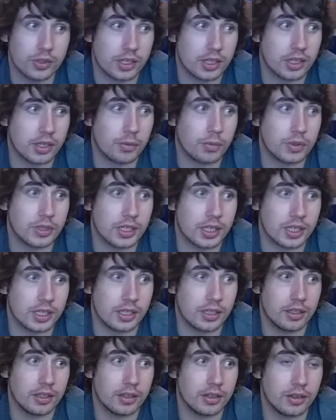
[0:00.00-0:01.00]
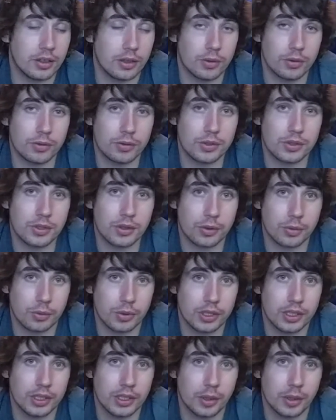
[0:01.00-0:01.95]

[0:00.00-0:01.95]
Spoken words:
I think once I get those three,